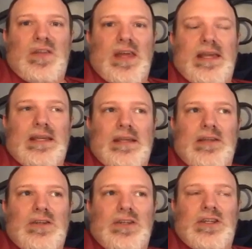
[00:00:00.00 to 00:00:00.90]
like,
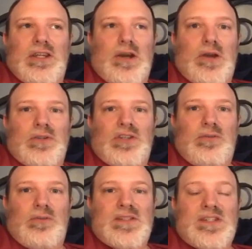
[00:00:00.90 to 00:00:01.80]

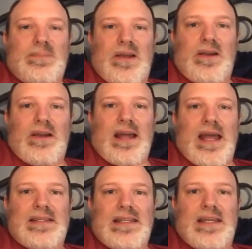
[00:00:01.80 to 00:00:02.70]
human spirit
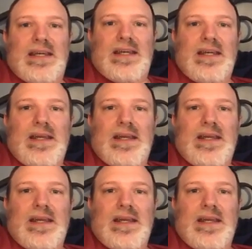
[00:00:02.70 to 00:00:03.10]
idea.